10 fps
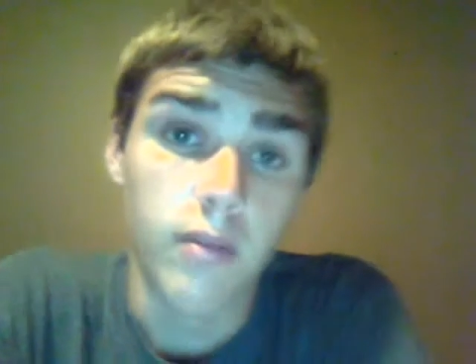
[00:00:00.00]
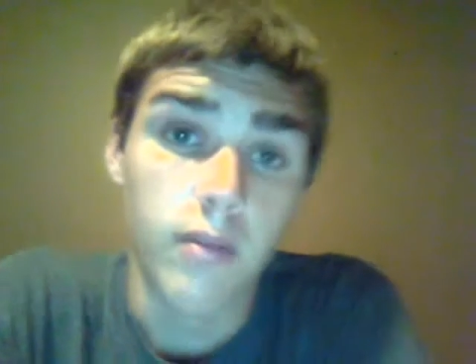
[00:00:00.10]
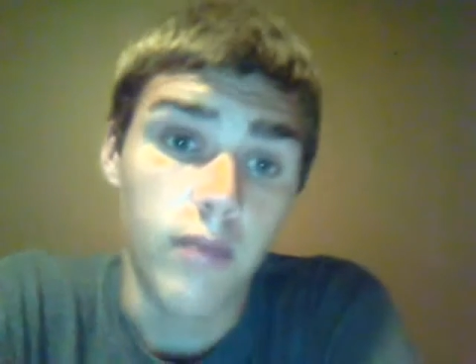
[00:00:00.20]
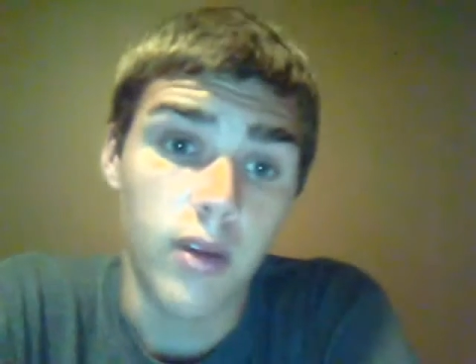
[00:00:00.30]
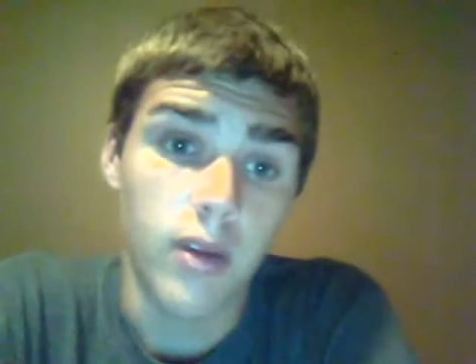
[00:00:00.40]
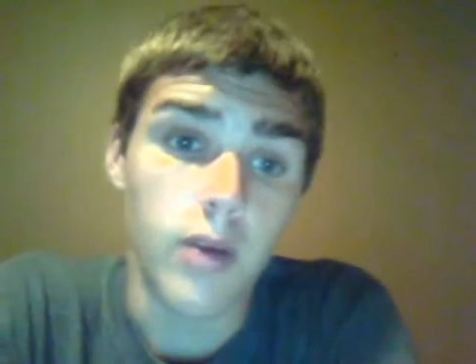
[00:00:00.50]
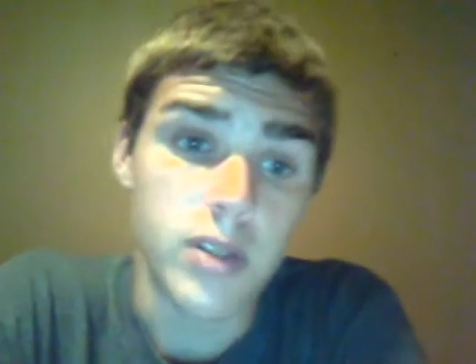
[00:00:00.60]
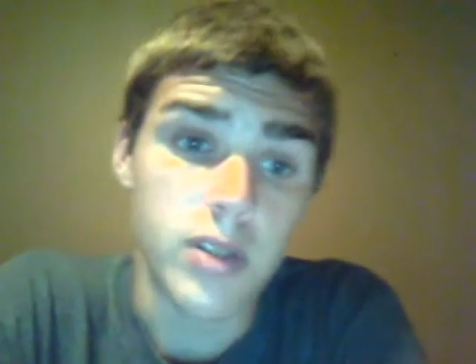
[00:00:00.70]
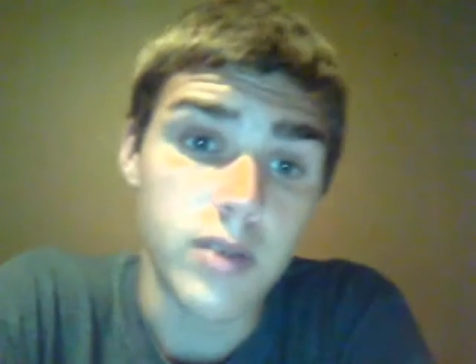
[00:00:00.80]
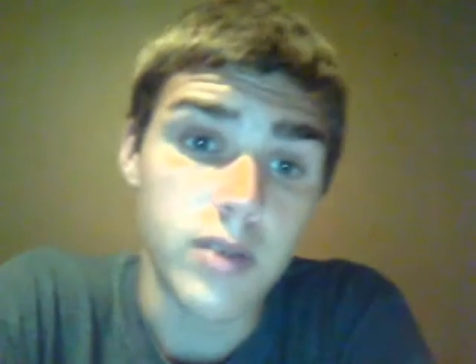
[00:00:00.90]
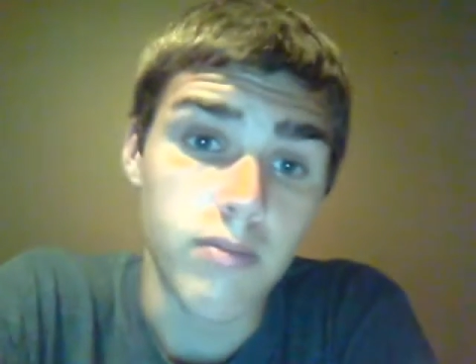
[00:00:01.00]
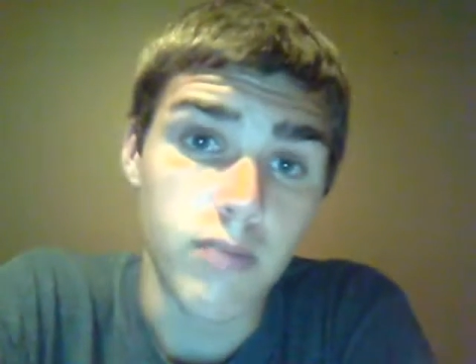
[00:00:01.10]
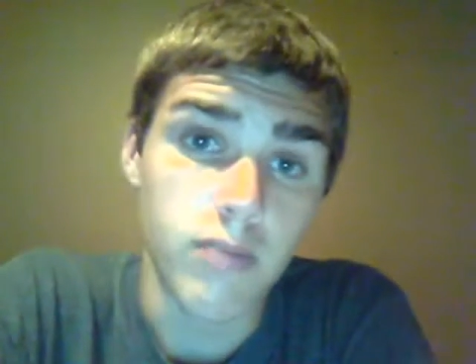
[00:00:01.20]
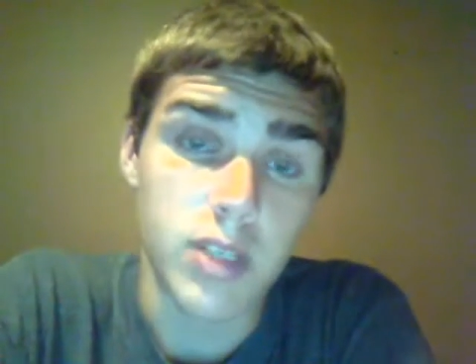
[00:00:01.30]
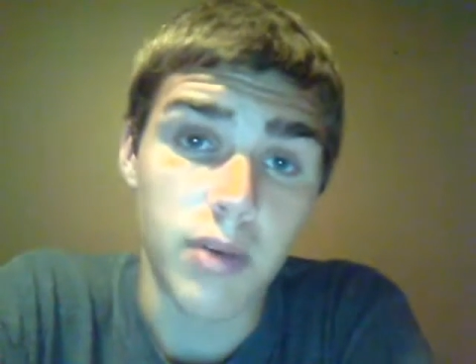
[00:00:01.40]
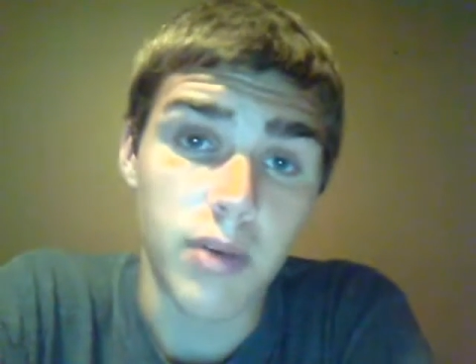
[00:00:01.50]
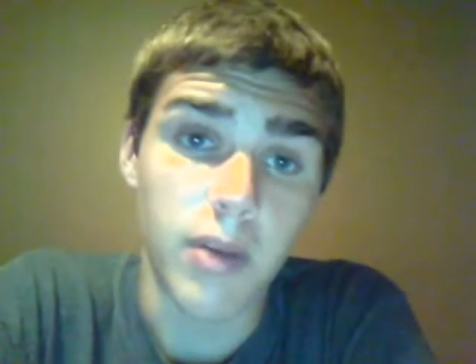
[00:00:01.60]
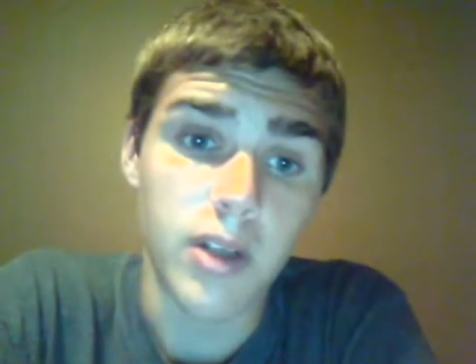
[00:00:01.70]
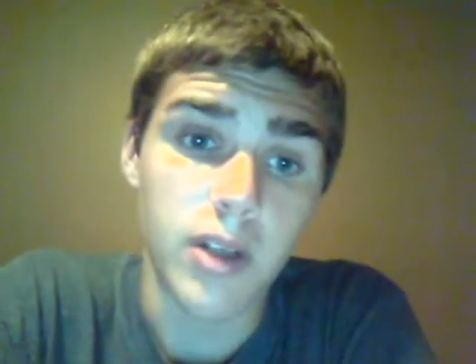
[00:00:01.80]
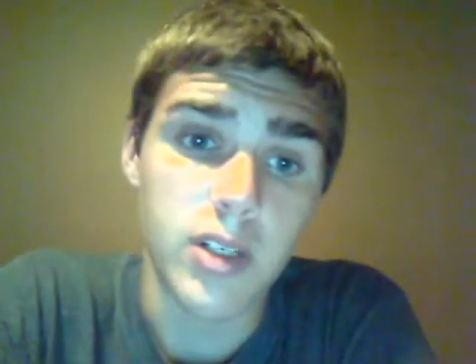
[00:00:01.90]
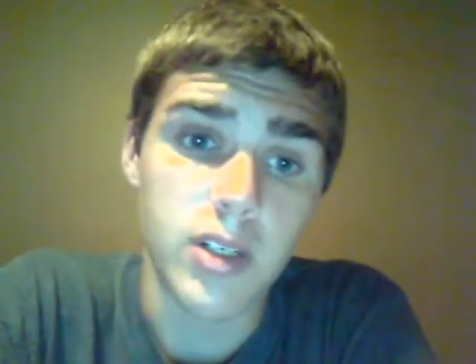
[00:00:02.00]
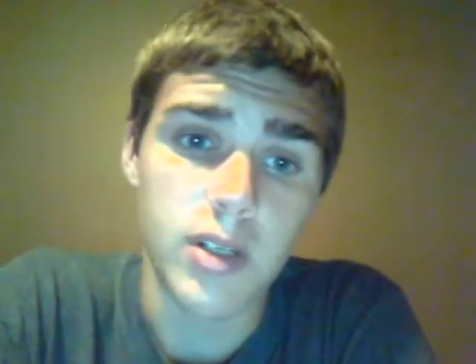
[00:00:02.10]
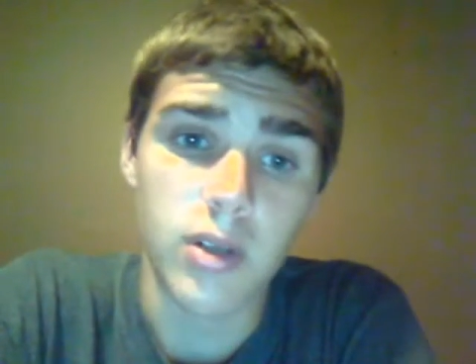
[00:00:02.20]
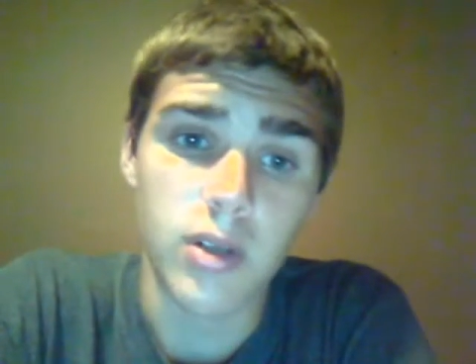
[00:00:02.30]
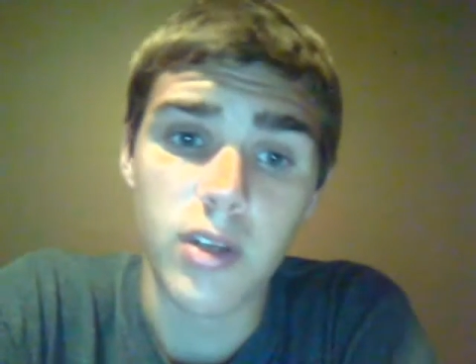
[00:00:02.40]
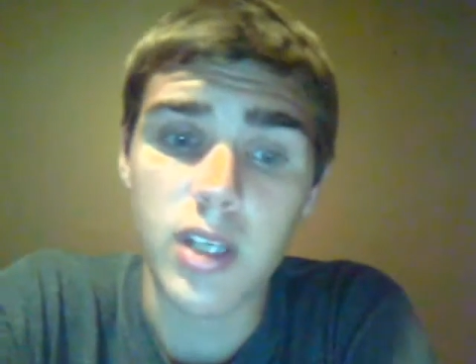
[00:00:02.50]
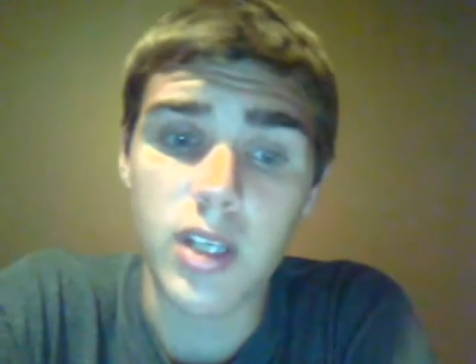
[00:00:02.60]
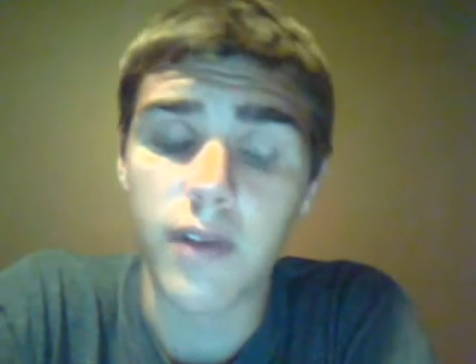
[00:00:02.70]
knows just pretty much has learned his offense